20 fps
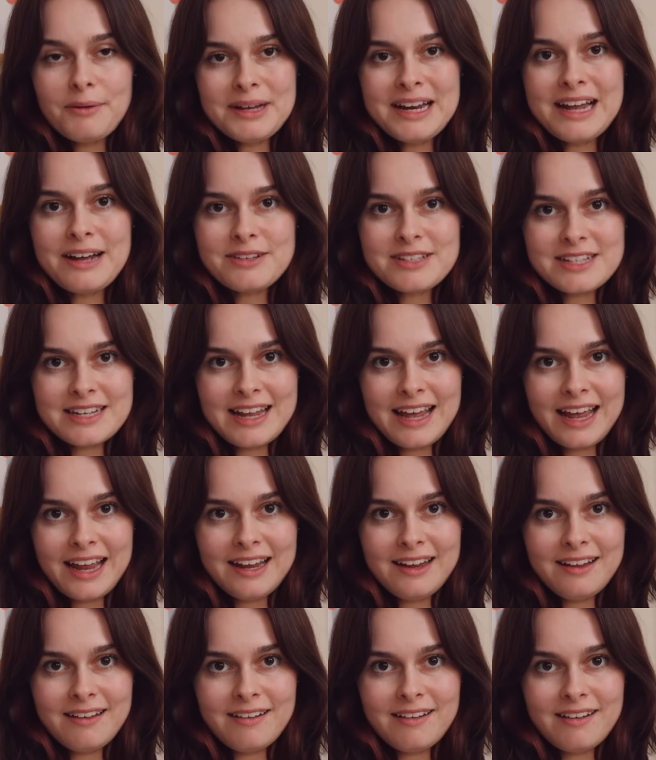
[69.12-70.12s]
went out
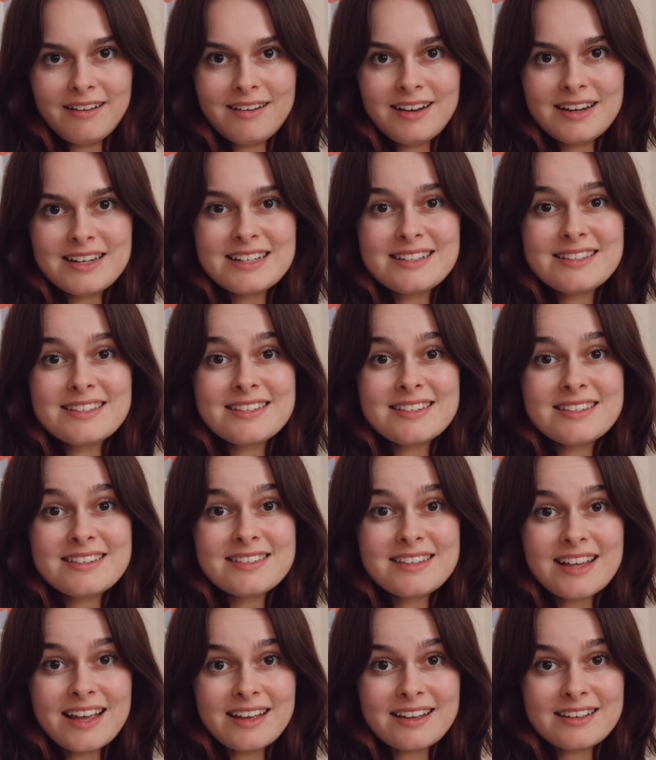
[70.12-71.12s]
today and I did
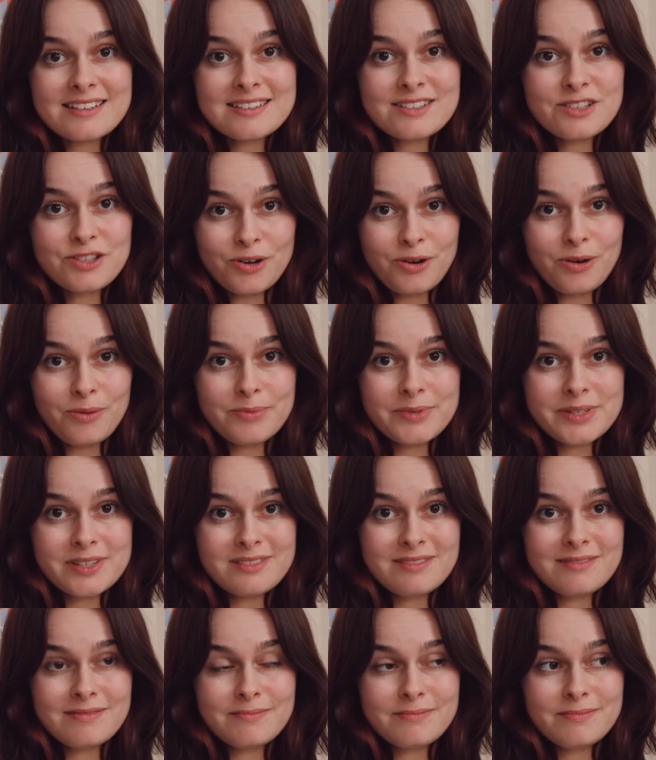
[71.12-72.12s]
six
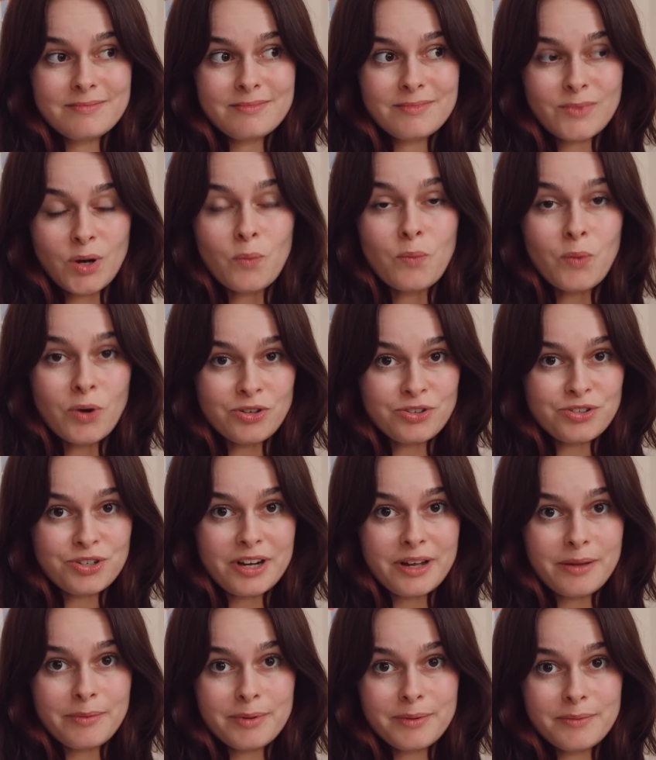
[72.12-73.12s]
jobs on one
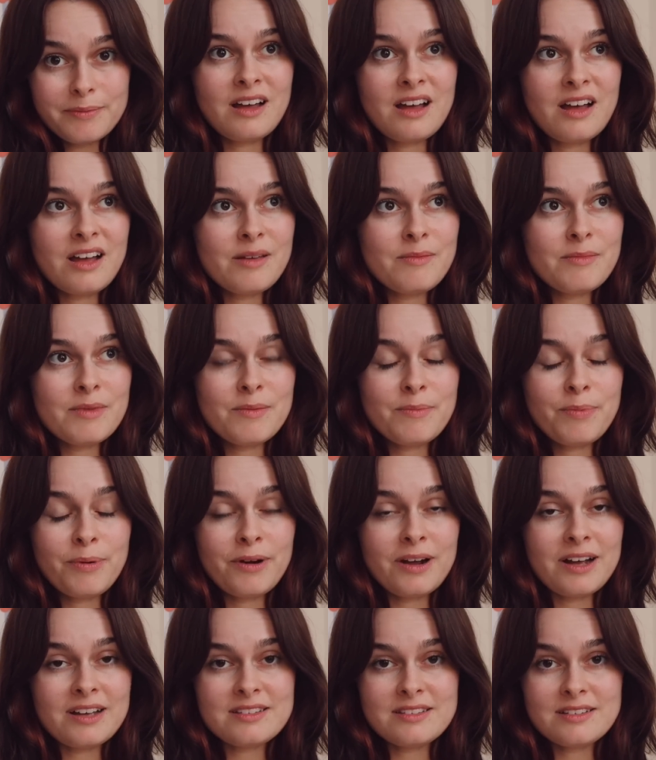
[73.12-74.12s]
trip. I'm
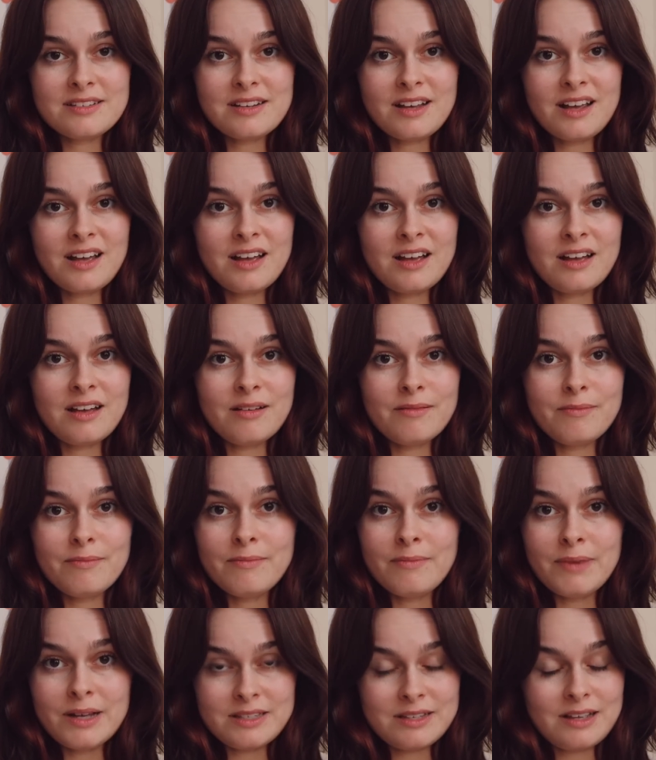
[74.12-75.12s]
impressed at
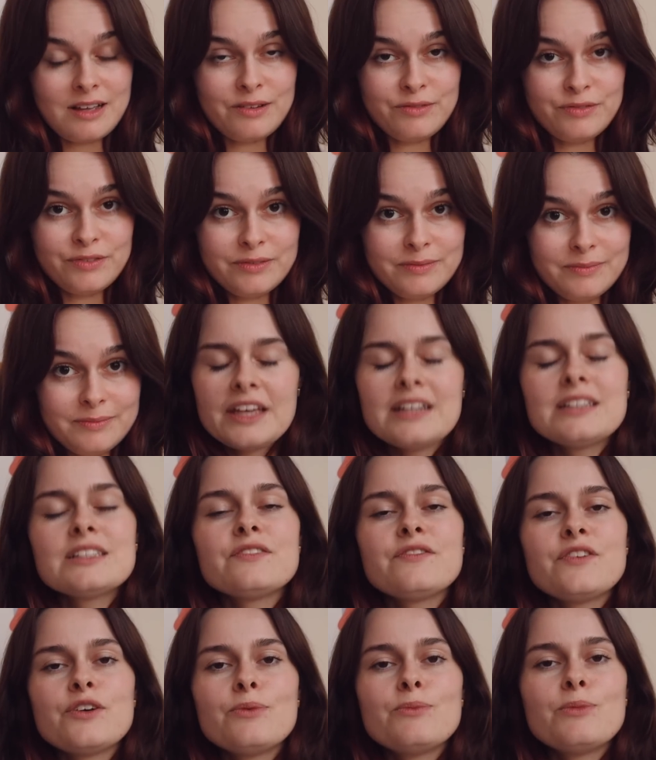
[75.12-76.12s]
myself.
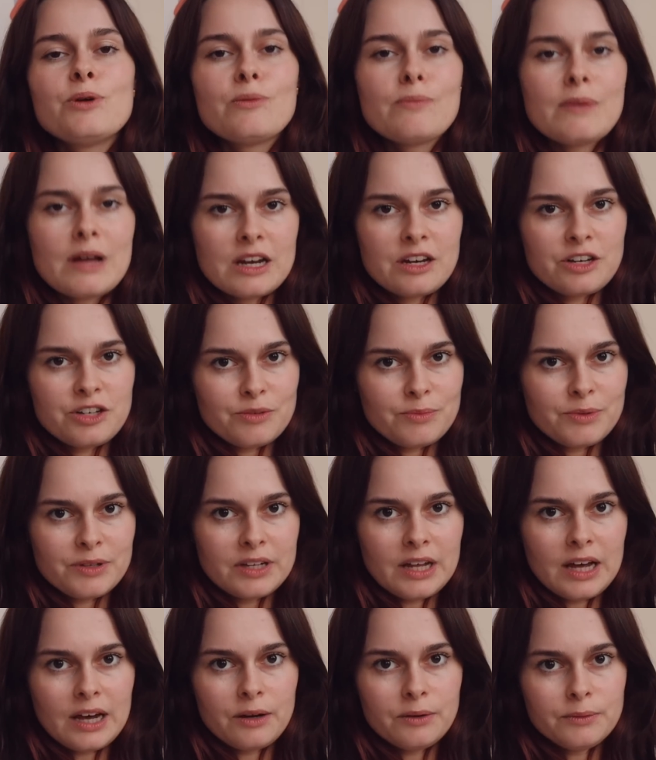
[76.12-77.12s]
Things feel more manageable
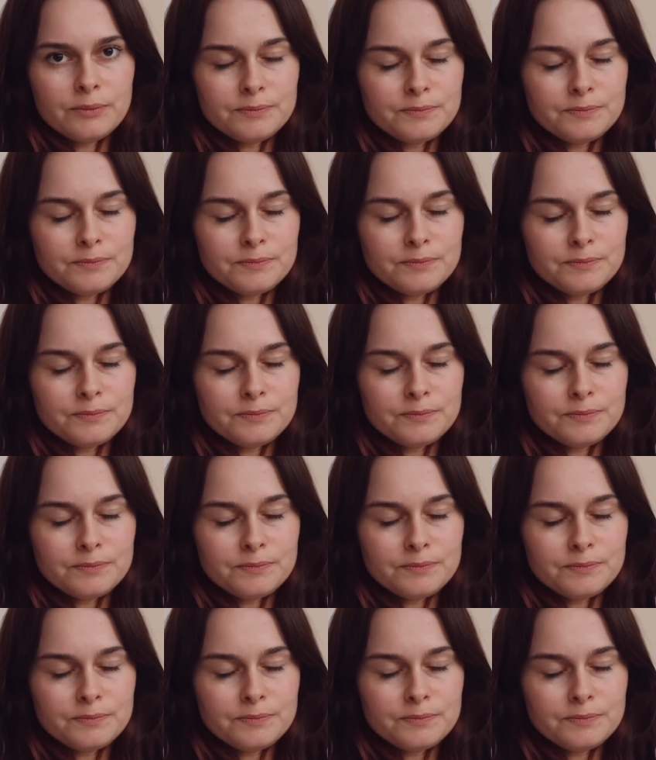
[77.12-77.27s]
now.